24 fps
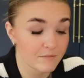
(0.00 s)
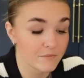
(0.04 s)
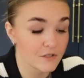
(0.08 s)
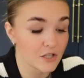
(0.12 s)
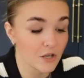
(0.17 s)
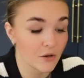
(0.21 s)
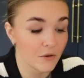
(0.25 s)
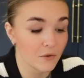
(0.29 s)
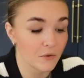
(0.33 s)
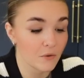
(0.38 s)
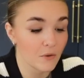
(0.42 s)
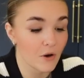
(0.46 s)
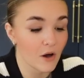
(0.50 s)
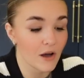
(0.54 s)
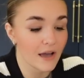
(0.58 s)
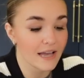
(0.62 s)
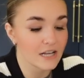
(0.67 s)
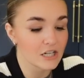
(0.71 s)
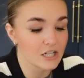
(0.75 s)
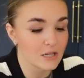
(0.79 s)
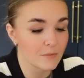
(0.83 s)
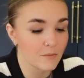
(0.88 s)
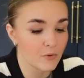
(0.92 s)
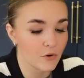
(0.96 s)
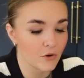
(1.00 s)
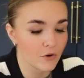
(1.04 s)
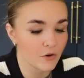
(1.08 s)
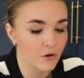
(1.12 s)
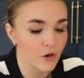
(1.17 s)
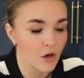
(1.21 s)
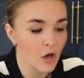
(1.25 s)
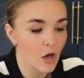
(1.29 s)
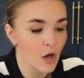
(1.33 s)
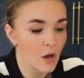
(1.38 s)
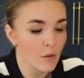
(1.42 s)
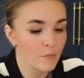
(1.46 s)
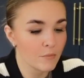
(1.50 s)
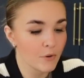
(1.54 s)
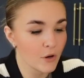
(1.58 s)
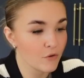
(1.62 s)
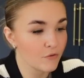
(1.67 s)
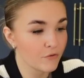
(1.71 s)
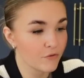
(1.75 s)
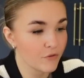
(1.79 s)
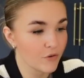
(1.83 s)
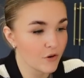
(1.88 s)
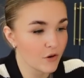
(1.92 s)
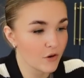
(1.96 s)
So I actually put
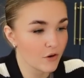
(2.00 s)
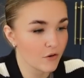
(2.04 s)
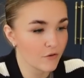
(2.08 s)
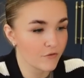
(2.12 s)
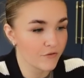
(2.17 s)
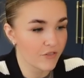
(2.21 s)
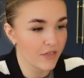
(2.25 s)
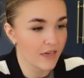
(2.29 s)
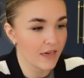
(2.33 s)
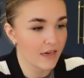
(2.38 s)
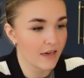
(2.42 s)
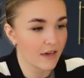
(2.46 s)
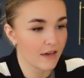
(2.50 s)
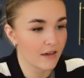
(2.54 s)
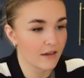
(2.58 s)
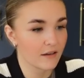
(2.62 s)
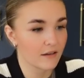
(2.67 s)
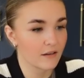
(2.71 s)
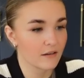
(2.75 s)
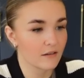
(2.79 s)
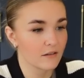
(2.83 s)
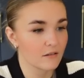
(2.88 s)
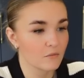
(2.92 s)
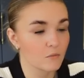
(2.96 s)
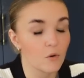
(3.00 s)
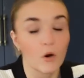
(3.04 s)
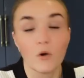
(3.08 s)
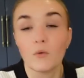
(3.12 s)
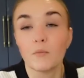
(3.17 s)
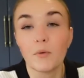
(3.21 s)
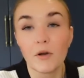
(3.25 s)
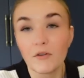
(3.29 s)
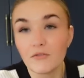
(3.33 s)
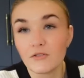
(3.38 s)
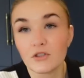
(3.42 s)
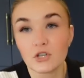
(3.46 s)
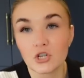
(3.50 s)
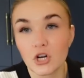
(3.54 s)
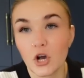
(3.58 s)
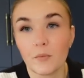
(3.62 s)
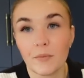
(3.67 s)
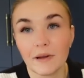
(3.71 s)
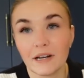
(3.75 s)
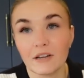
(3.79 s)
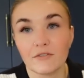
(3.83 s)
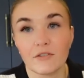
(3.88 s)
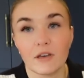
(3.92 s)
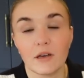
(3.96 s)
both of the child
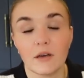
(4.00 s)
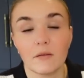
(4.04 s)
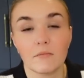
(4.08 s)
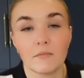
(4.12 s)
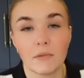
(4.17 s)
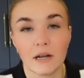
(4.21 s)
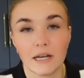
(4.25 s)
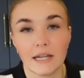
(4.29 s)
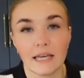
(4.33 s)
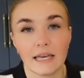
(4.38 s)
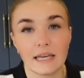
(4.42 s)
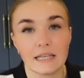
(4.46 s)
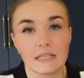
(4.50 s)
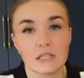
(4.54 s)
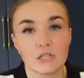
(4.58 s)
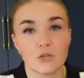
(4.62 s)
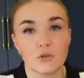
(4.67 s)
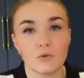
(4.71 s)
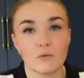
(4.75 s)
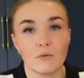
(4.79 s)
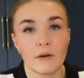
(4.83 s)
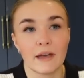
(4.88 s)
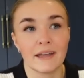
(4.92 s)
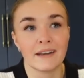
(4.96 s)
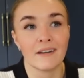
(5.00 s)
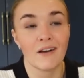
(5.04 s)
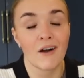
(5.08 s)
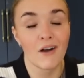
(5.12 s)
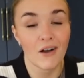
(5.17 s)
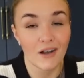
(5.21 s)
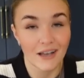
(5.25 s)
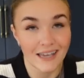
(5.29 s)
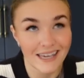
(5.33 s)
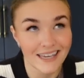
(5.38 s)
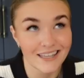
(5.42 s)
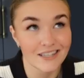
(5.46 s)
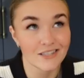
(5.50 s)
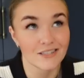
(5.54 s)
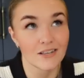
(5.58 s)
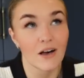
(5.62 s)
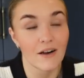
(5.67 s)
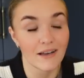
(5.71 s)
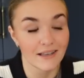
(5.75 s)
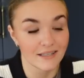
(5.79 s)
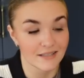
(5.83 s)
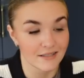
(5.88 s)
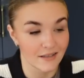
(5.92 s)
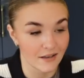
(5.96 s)
benefit money into a kids
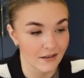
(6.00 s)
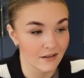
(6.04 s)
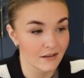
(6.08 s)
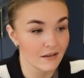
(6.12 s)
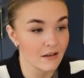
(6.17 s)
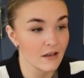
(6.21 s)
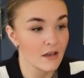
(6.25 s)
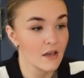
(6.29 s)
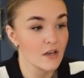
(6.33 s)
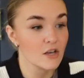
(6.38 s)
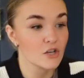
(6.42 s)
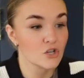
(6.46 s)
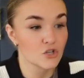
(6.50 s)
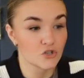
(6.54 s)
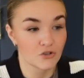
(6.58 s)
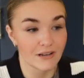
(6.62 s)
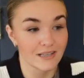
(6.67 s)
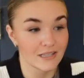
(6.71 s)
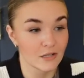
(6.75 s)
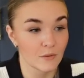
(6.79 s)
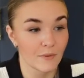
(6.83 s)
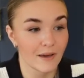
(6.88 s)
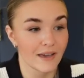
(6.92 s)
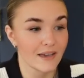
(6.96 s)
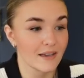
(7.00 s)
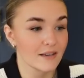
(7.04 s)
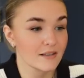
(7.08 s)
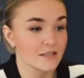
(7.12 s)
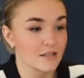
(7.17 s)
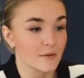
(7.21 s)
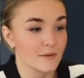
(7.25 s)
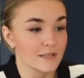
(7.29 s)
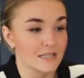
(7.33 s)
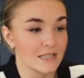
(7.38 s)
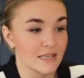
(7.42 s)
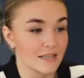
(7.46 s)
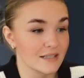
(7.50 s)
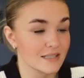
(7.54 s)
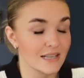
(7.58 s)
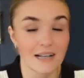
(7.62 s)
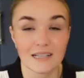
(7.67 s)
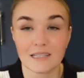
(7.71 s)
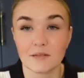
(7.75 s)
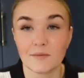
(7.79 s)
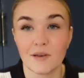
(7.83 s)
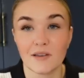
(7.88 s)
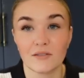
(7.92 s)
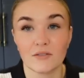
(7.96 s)
ISA straight away. So it's the
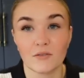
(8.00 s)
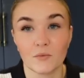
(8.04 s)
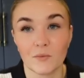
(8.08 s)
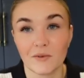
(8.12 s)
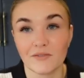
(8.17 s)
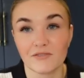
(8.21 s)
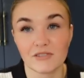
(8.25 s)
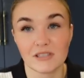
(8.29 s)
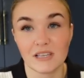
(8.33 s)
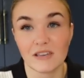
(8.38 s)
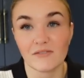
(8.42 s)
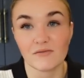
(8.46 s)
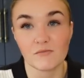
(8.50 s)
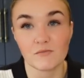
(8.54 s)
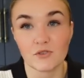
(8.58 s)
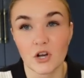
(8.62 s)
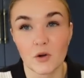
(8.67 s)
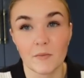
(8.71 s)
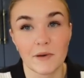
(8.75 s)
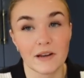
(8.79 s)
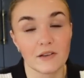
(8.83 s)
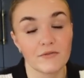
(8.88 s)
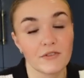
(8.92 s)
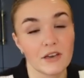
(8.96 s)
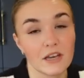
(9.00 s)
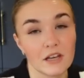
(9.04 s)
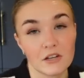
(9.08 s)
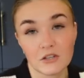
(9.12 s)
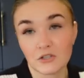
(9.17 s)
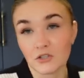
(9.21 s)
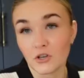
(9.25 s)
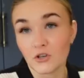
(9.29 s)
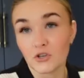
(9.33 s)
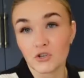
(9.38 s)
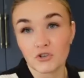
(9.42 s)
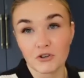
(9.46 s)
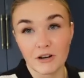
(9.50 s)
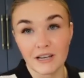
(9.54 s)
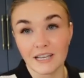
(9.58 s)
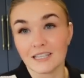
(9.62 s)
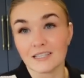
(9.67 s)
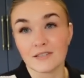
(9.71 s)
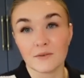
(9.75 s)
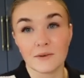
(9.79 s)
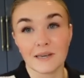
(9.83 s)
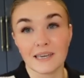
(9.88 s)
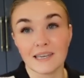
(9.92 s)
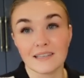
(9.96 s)
exact amount that we receive from child benefit, it just goes straight
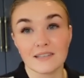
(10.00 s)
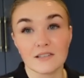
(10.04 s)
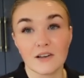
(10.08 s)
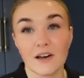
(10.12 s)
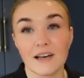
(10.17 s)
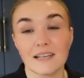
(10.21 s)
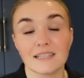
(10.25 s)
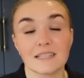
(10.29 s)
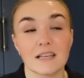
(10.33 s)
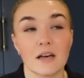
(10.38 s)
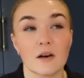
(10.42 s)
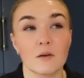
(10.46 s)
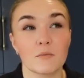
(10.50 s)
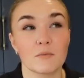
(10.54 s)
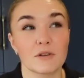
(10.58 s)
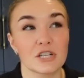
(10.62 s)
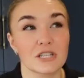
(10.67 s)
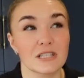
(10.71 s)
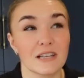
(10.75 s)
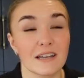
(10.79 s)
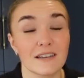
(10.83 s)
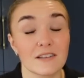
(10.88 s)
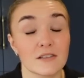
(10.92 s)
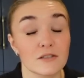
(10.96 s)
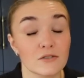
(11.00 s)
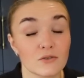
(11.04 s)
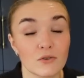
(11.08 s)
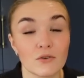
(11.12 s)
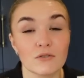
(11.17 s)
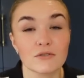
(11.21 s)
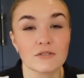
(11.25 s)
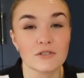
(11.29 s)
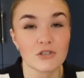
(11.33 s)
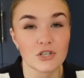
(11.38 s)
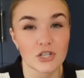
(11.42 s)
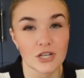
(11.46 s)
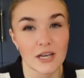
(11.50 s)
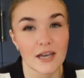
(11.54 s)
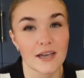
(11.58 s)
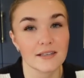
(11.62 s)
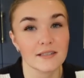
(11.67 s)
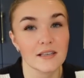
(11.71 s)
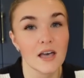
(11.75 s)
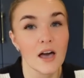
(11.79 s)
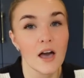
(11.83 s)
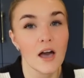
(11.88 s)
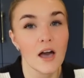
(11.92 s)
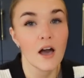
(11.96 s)
into the kids ISA, which is like a stocks and shares
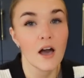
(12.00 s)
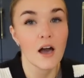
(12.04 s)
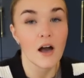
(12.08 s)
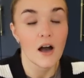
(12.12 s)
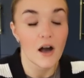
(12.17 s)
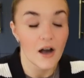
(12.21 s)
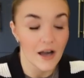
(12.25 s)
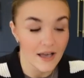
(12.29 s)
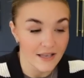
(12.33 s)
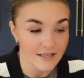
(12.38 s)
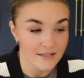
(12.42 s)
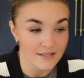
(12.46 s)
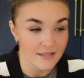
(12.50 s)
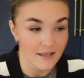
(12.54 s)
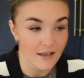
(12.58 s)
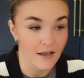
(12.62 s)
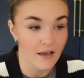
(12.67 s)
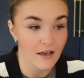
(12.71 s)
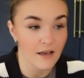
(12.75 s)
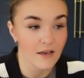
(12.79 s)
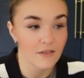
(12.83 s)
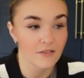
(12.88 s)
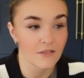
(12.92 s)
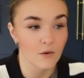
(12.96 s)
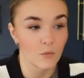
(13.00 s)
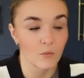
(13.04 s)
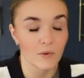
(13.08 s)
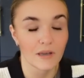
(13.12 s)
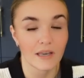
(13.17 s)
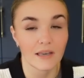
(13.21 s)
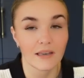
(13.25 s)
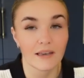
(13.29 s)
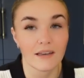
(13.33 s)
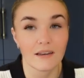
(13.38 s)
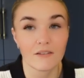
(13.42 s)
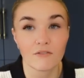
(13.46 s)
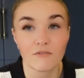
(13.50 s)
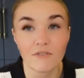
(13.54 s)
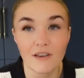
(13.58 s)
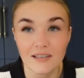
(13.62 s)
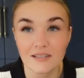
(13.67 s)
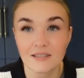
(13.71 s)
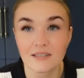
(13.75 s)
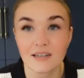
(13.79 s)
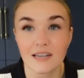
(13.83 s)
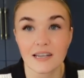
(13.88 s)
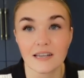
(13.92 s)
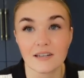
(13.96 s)
ISA that we
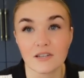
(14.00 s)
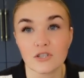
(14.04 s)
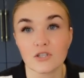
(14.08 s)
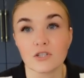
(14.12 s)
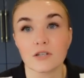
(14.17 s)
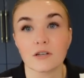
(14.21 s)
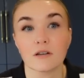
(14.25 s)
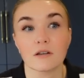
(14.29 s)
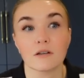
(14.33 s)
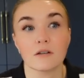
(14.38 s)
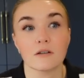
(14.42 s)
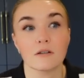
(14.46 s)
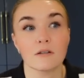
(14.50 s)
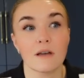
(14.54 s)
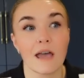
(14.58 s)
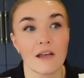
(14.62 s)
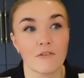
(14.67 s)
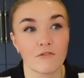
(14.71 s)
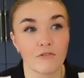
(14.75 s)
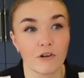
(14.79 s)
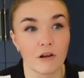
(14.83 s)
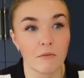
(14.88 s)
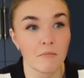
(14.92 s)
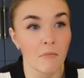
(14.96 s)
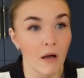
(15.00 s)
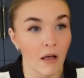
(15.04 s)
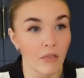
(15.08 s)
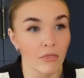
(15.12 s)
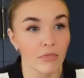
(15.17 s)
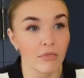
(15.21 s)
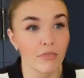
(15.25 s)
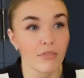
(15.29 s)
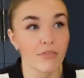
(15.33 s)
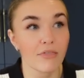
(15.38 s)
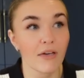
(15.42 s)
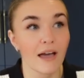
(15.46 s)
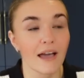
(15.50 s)
invest into every month.